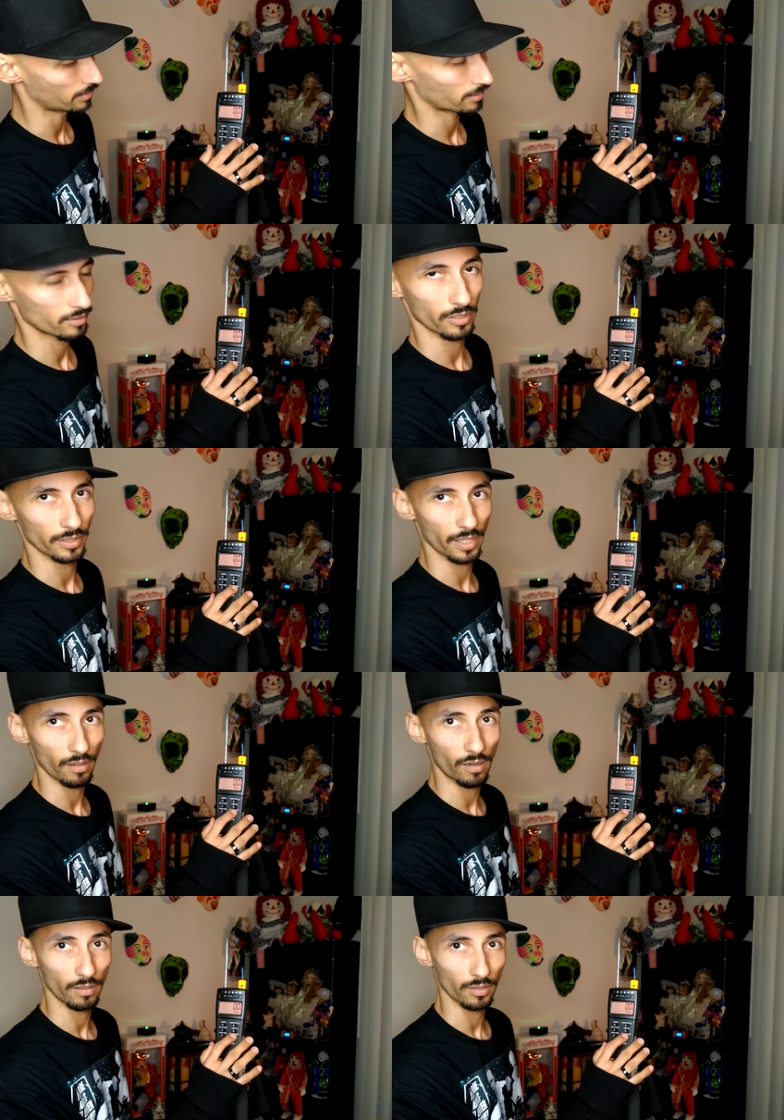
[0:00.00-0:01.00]
You could turn
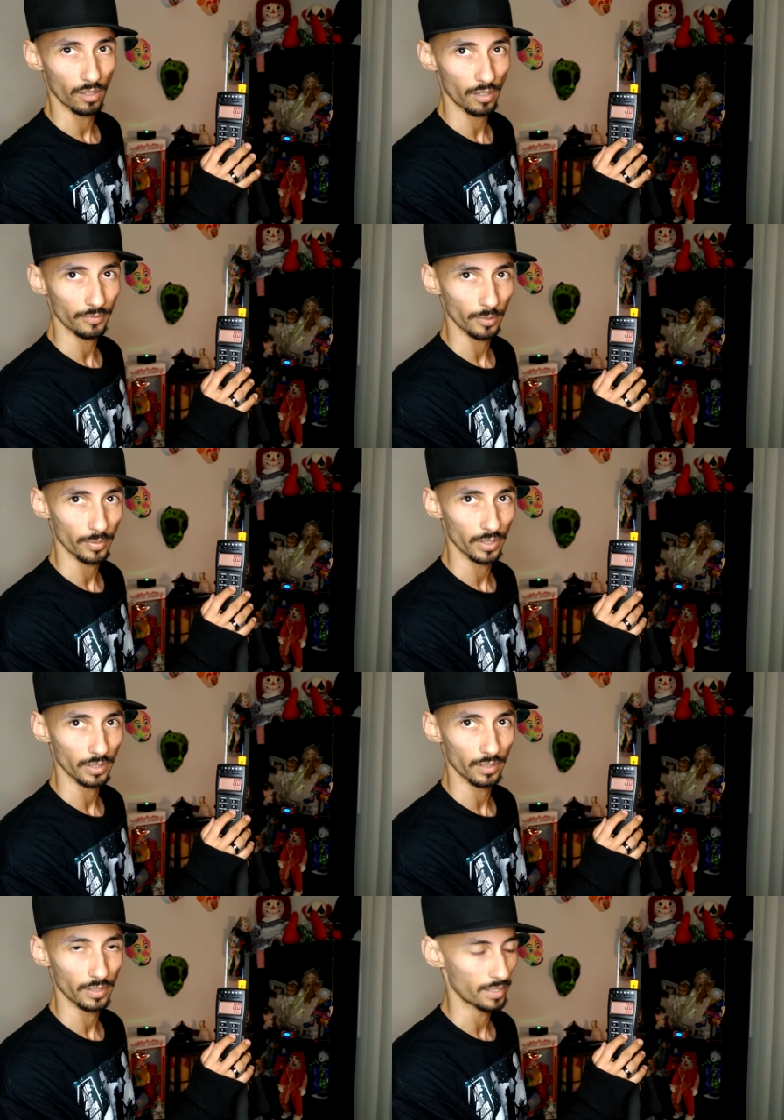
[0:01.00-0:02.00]
that on or off
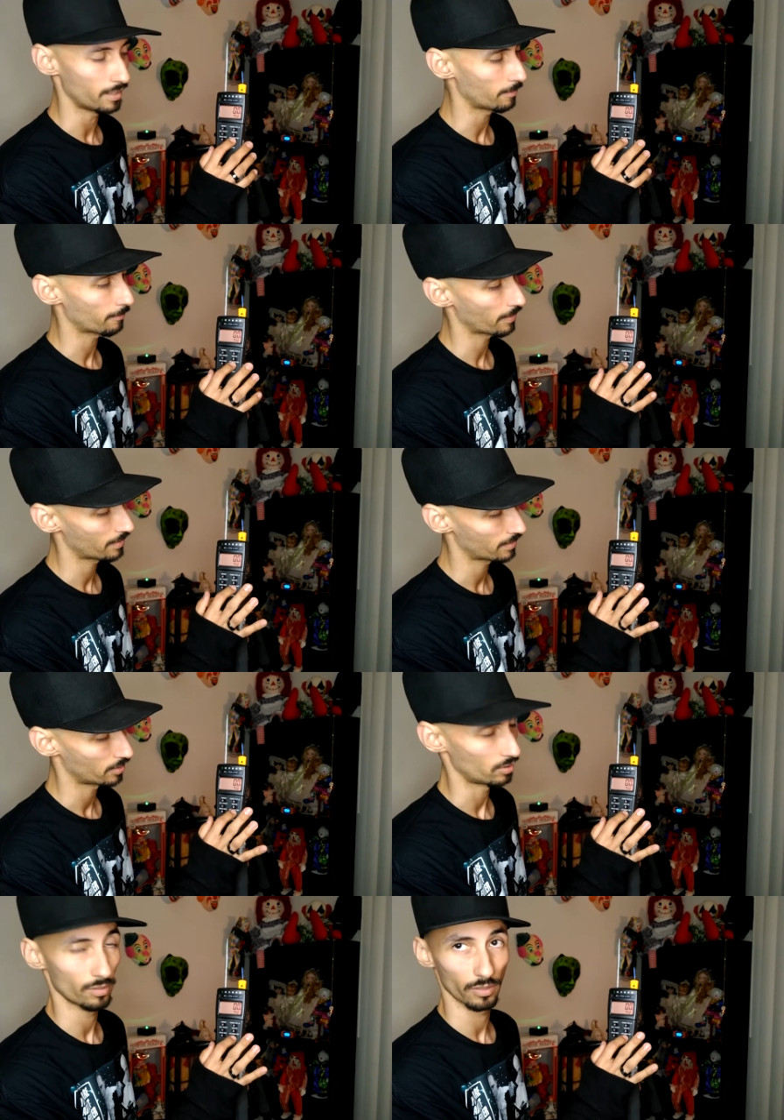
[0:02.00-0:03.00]
depending on if
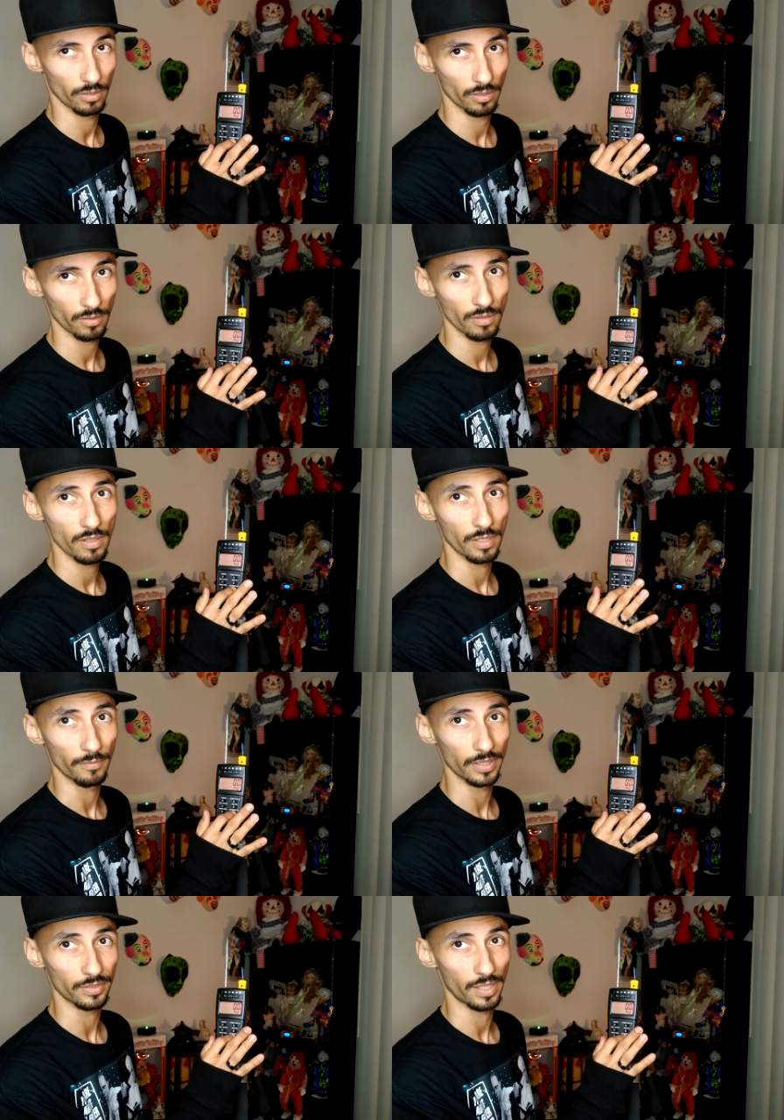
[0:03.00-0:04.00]
you're
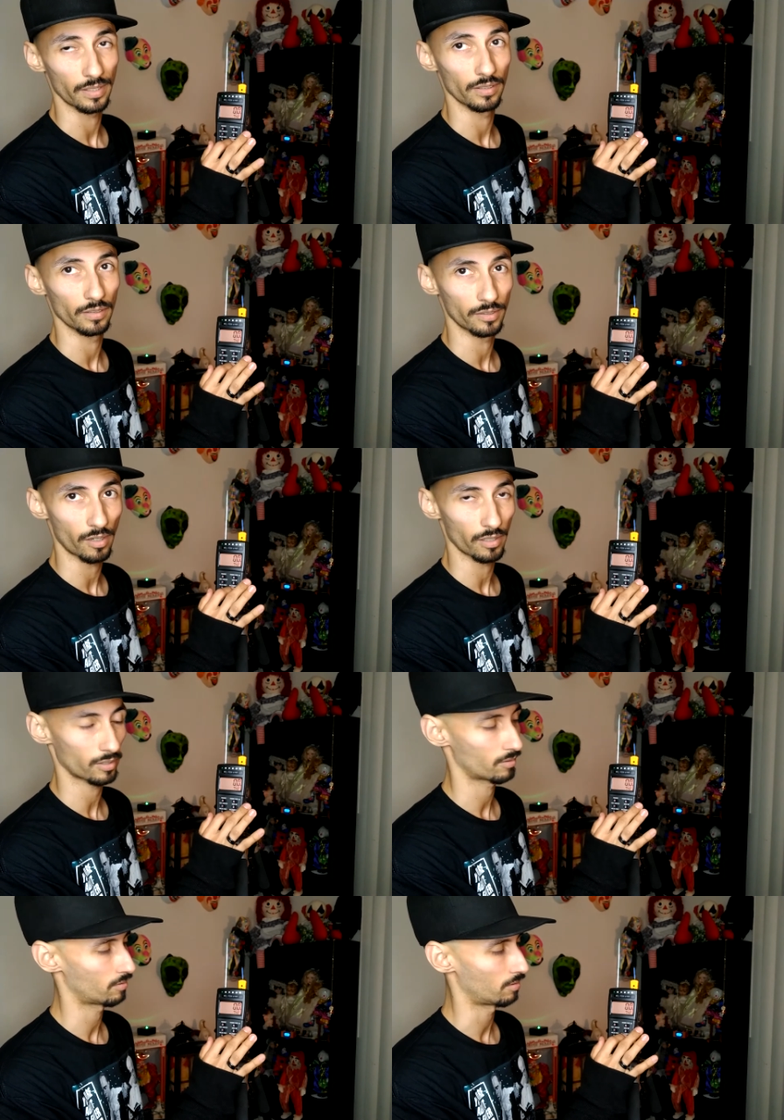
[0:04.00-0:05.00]
investigating in the
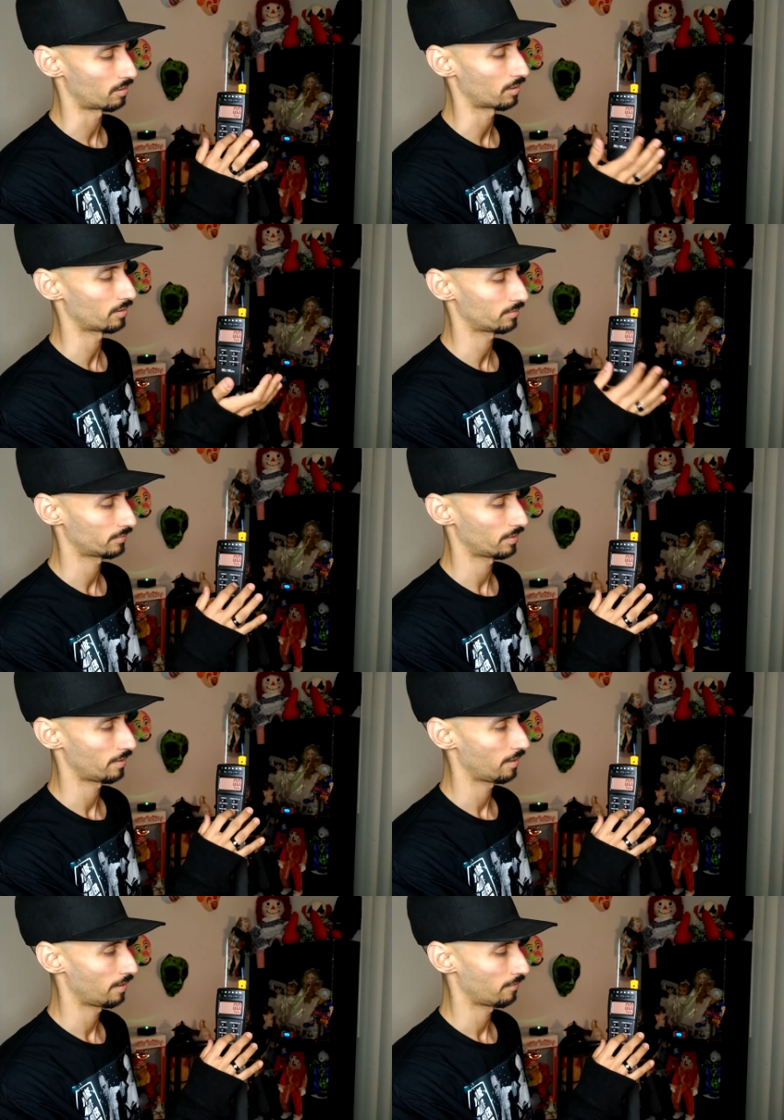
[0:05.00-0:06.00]
dark or
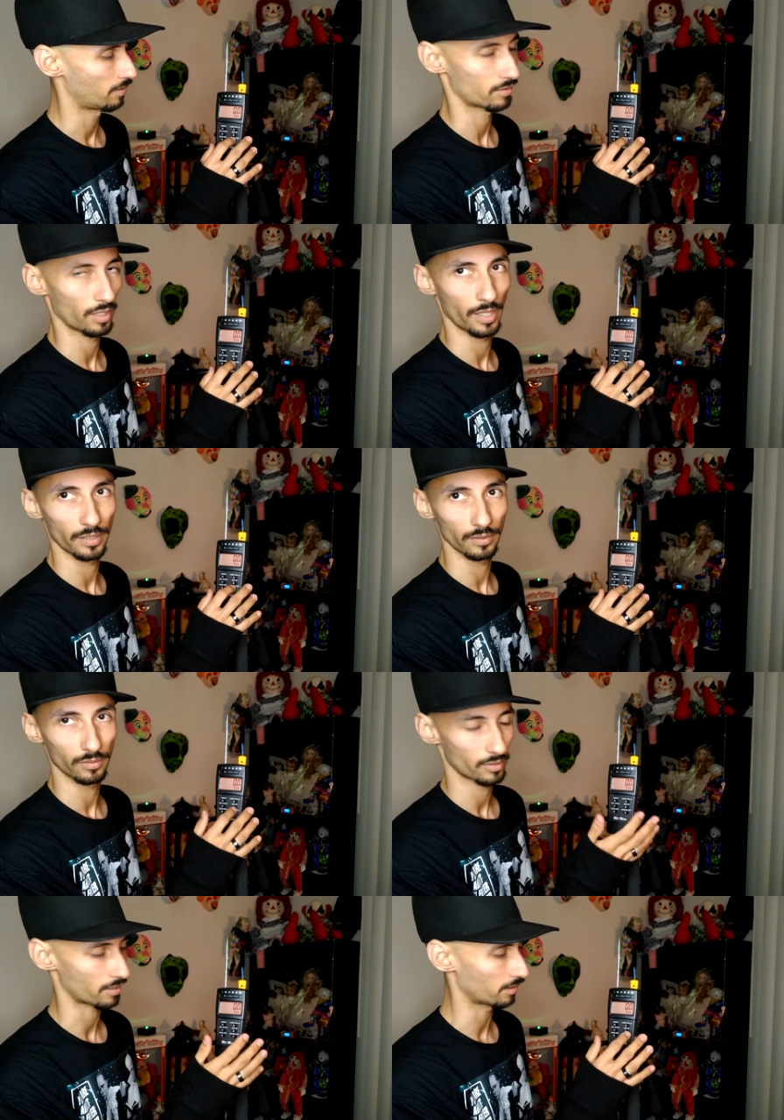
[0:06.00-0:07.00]
there's light,
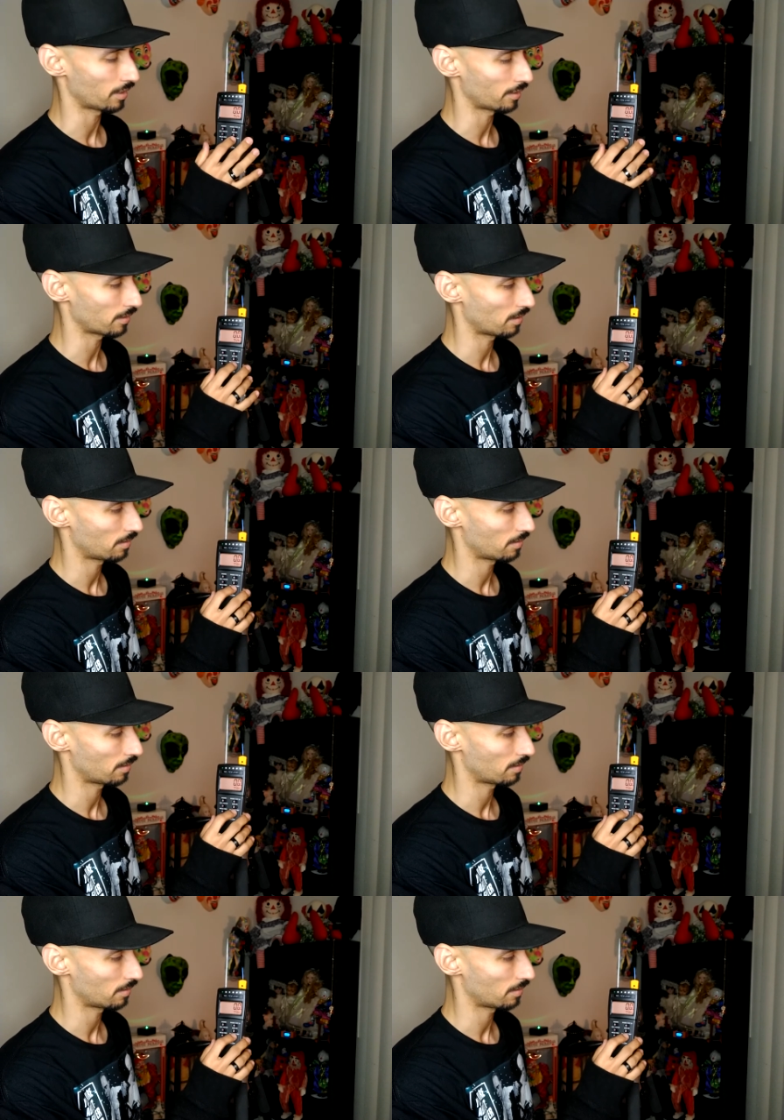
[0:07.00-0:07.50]
sunlight.